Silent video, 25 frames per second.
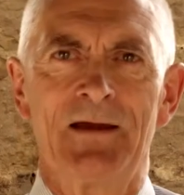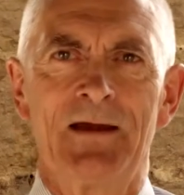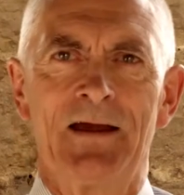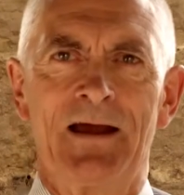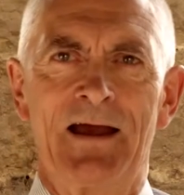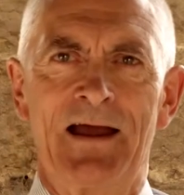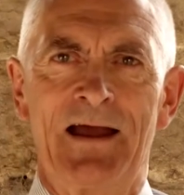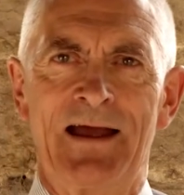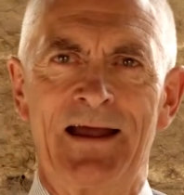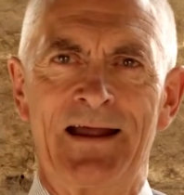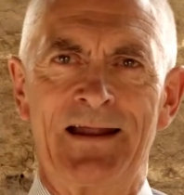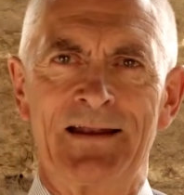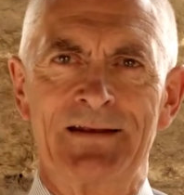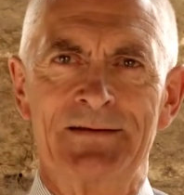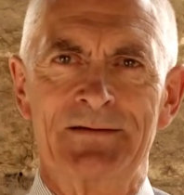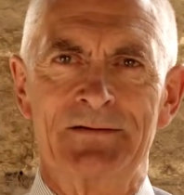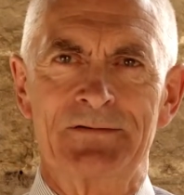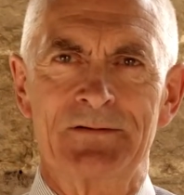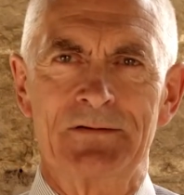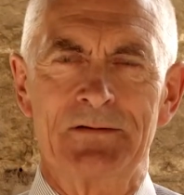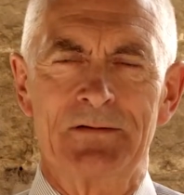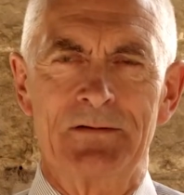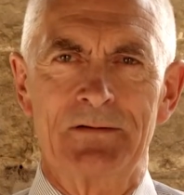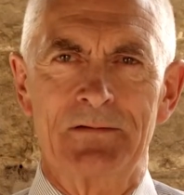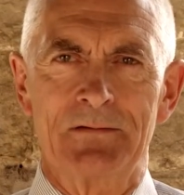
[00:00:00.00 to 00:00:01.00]

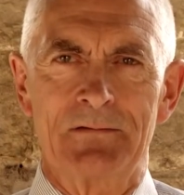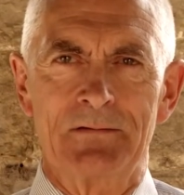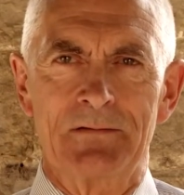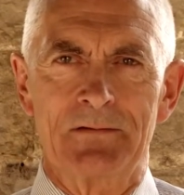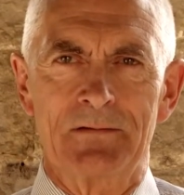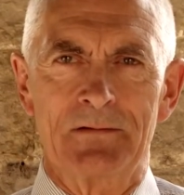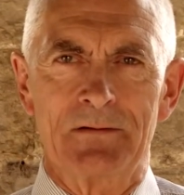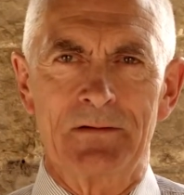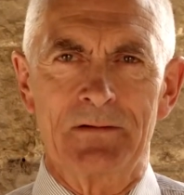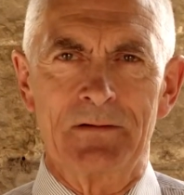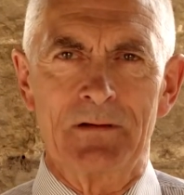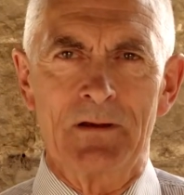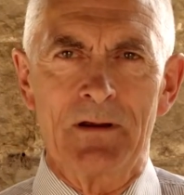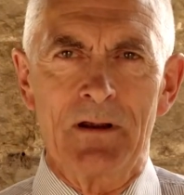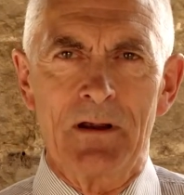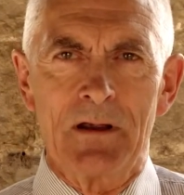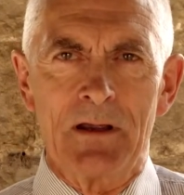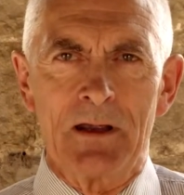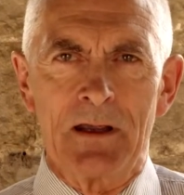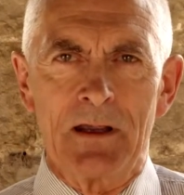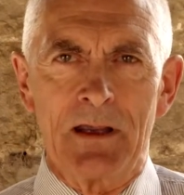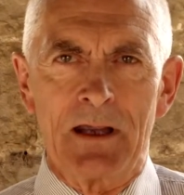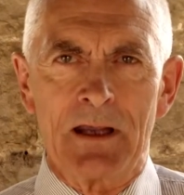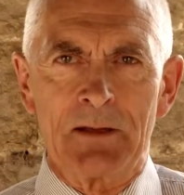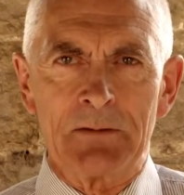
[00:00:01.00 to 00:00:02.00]
And
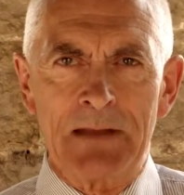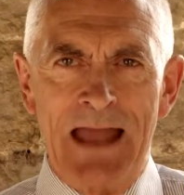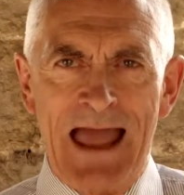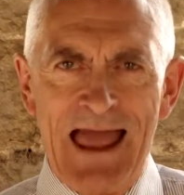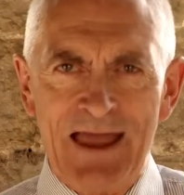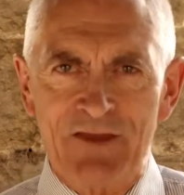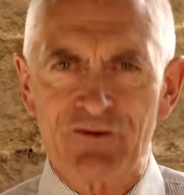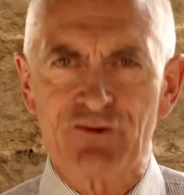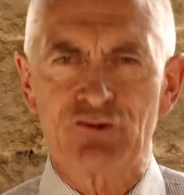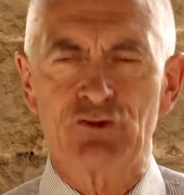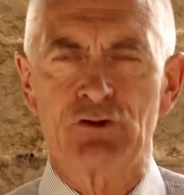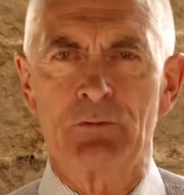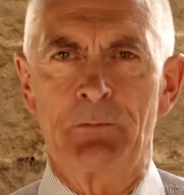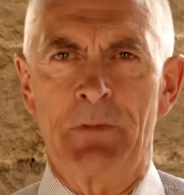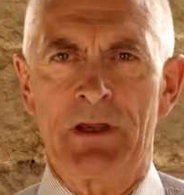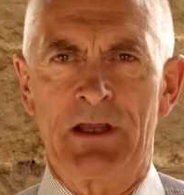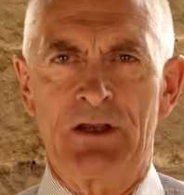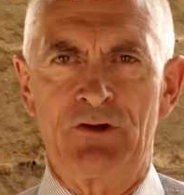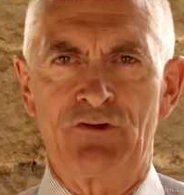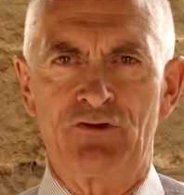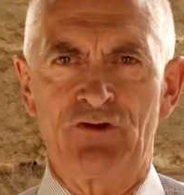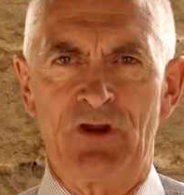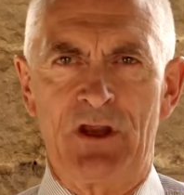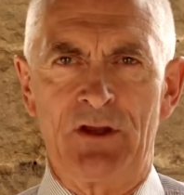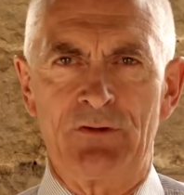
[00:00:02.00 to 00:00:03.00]
it has to
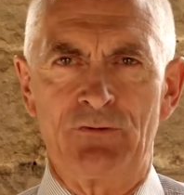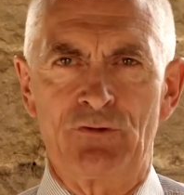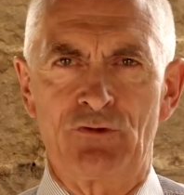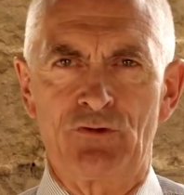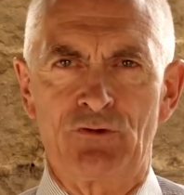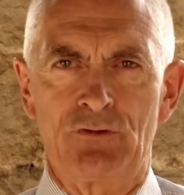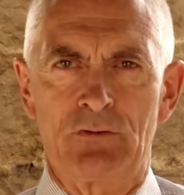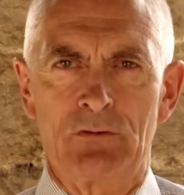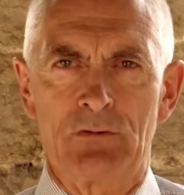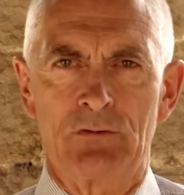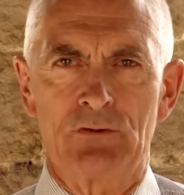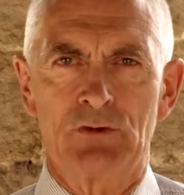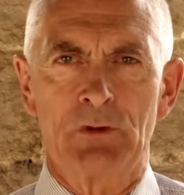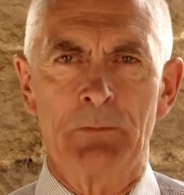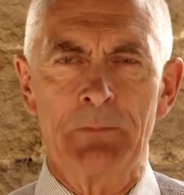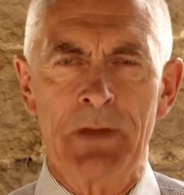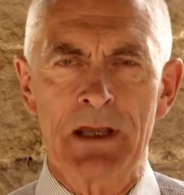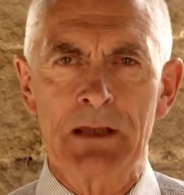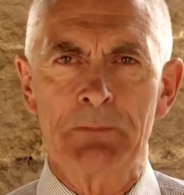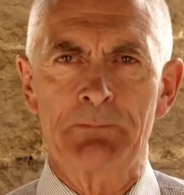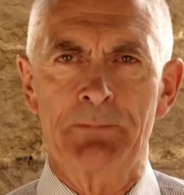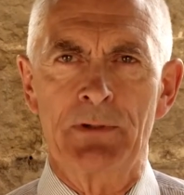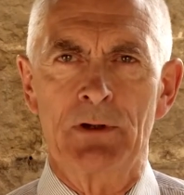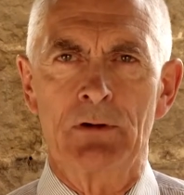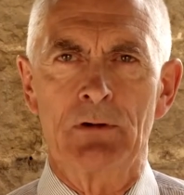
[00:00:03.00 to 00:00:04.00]
make sense to
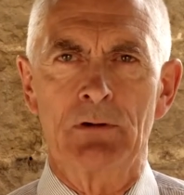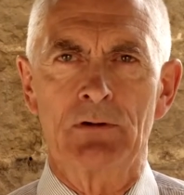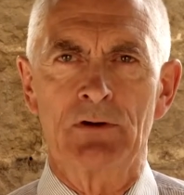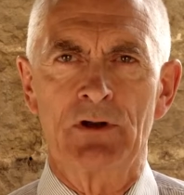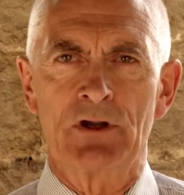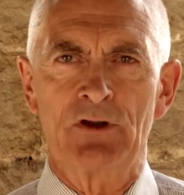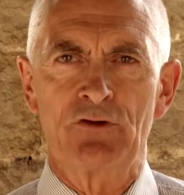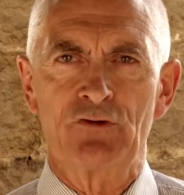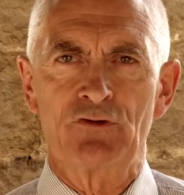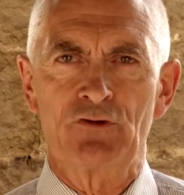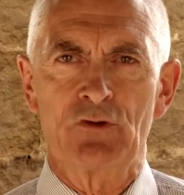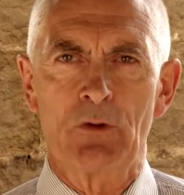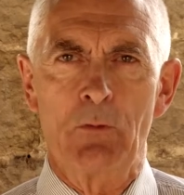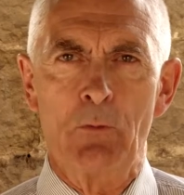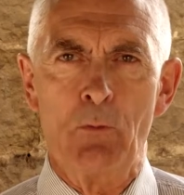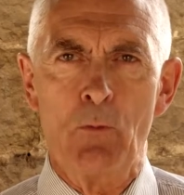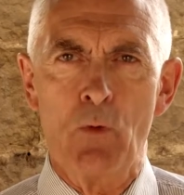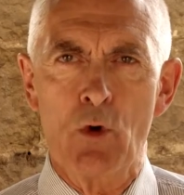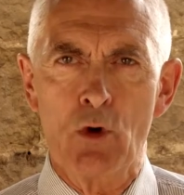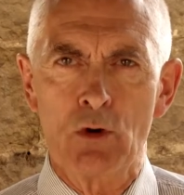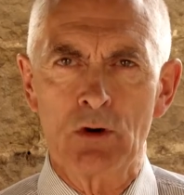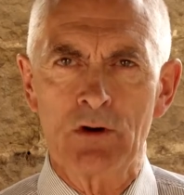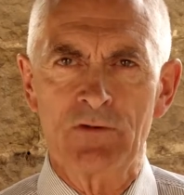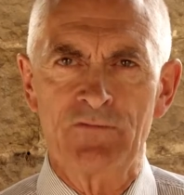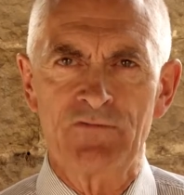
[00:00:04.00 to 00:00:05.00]
make buildings
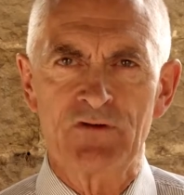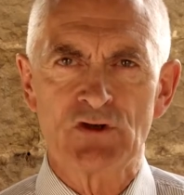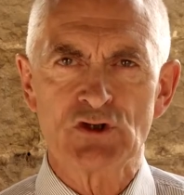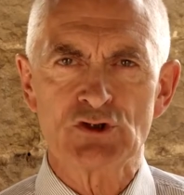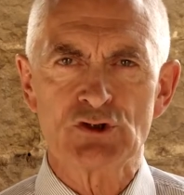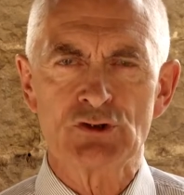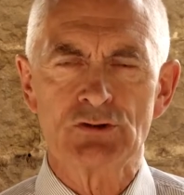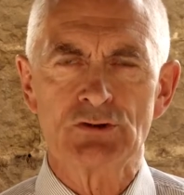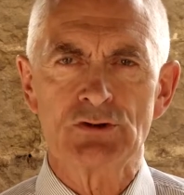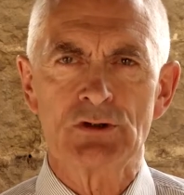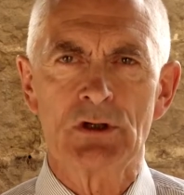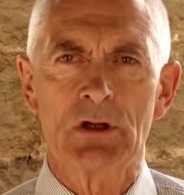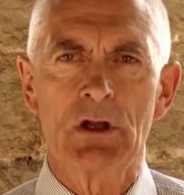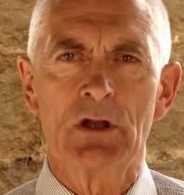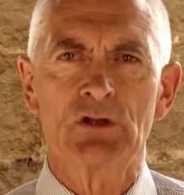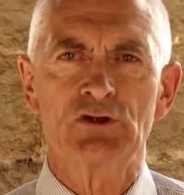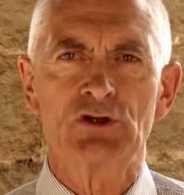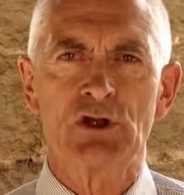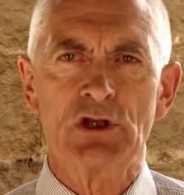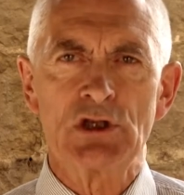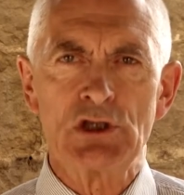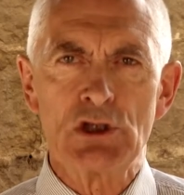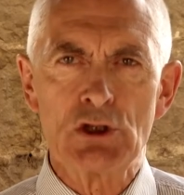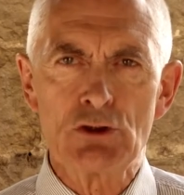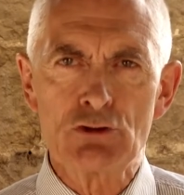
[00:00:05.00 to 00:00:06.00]
more efficient,
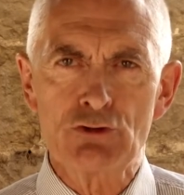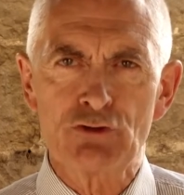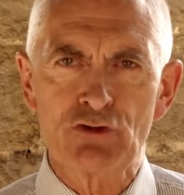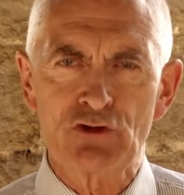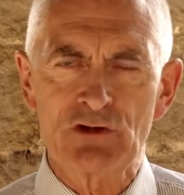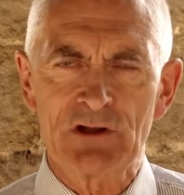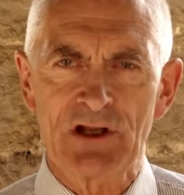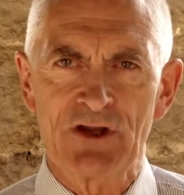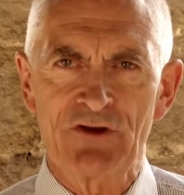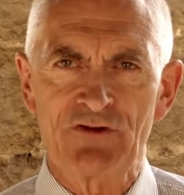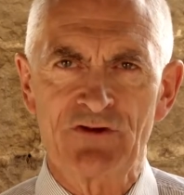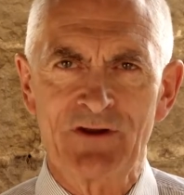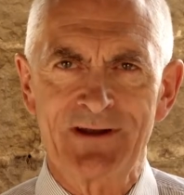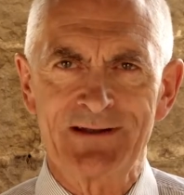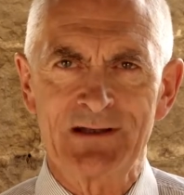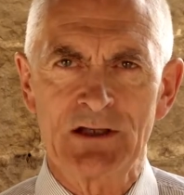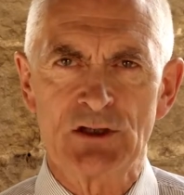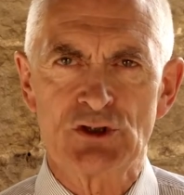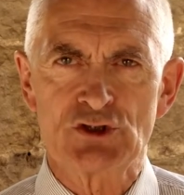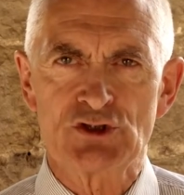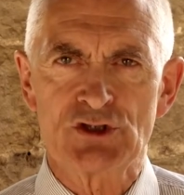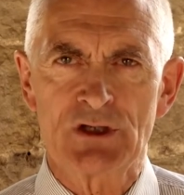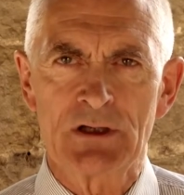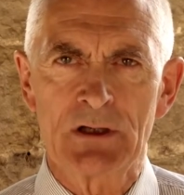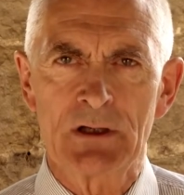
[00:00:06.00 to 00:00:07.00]
to use less
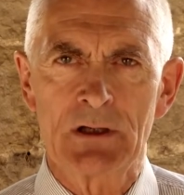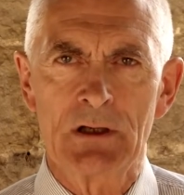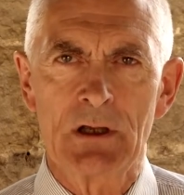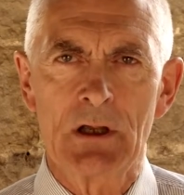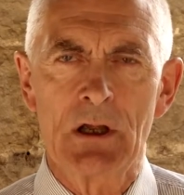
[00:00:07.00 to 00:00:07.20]
energy,